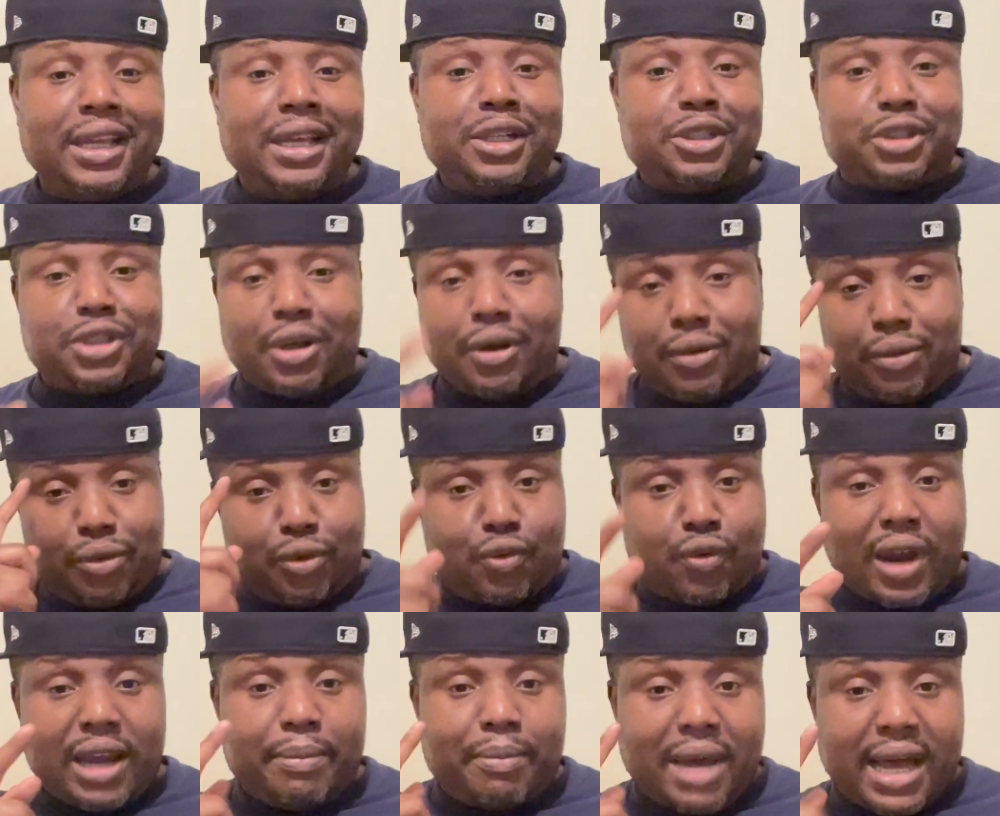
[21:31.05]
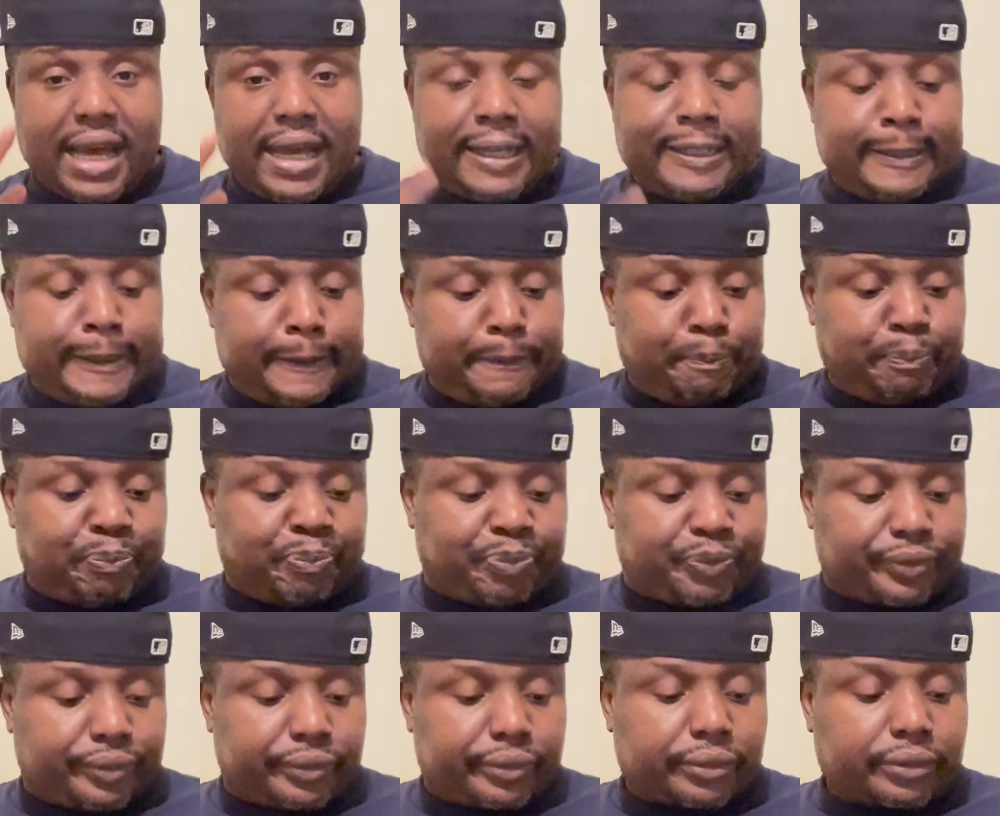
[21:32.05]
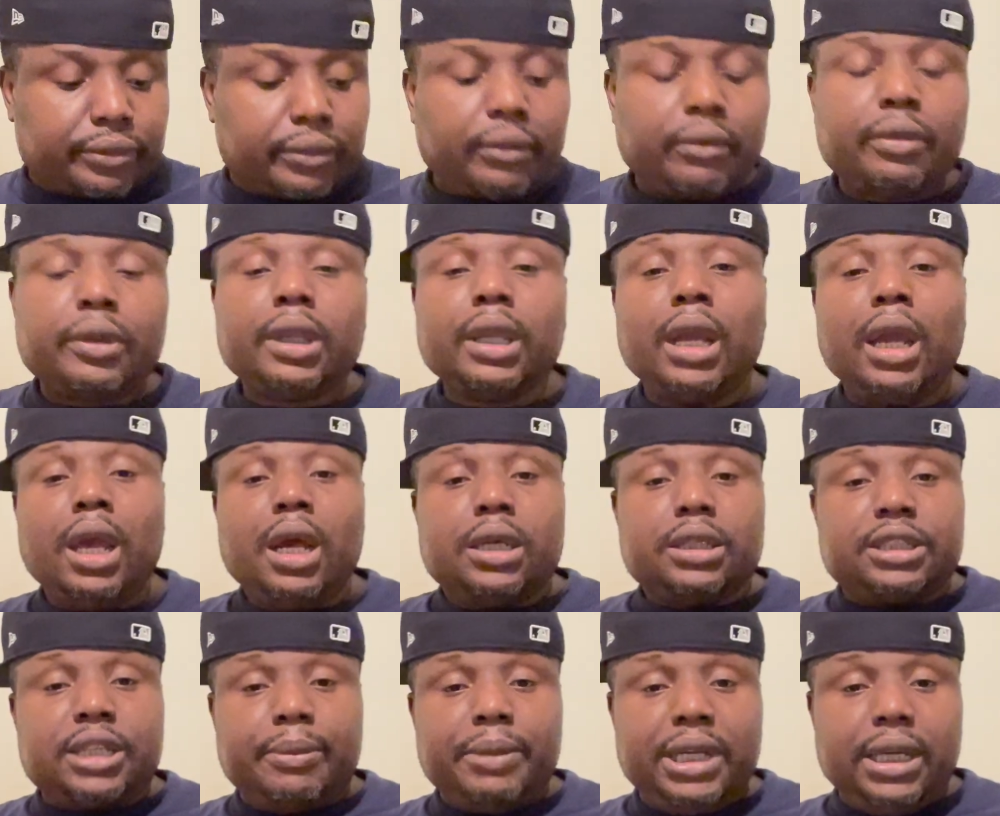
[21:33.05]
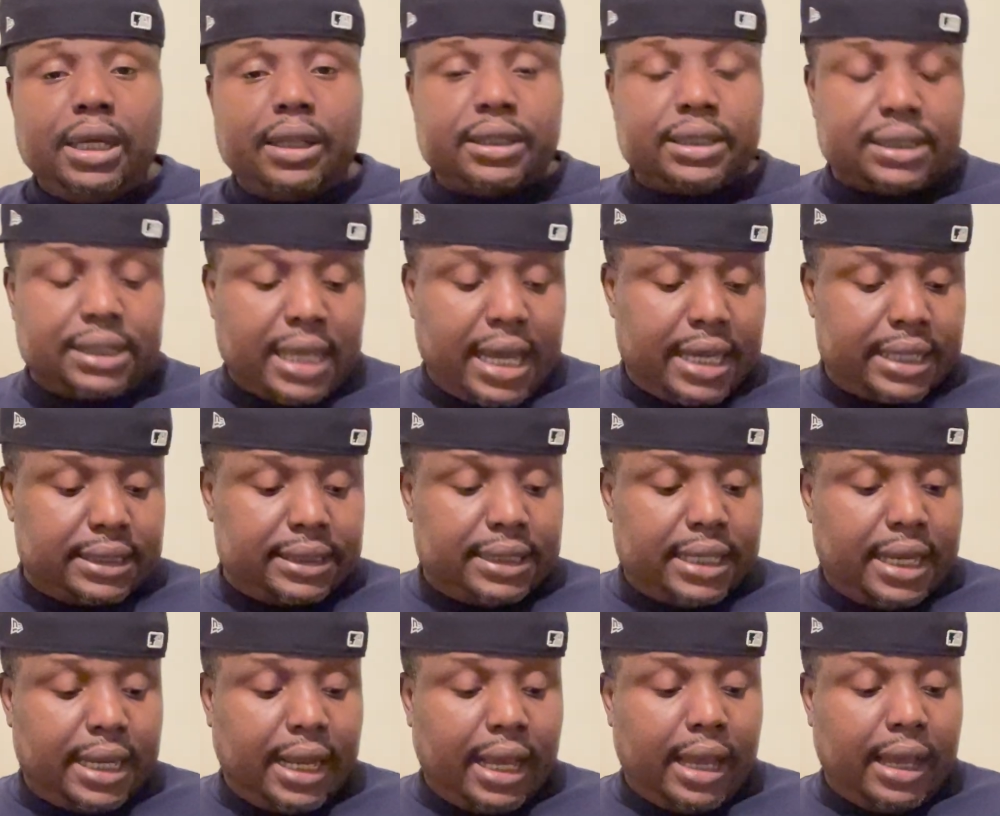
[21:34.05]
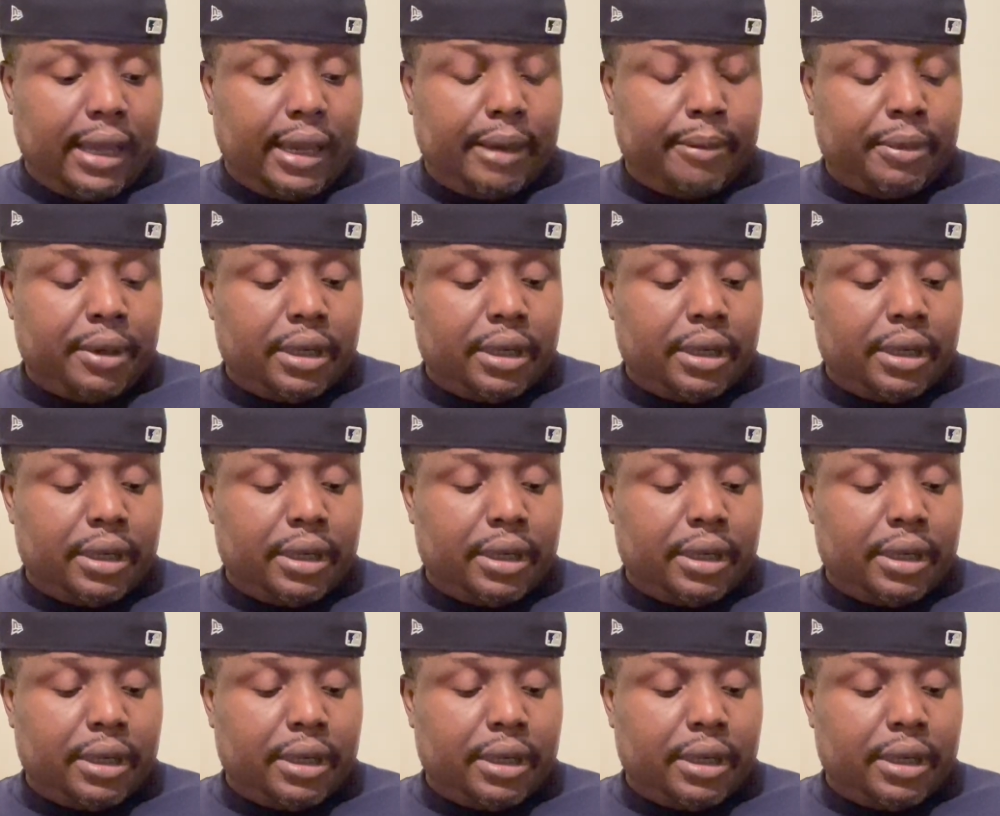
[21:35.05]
So great minds. Some of the other stocks that I'm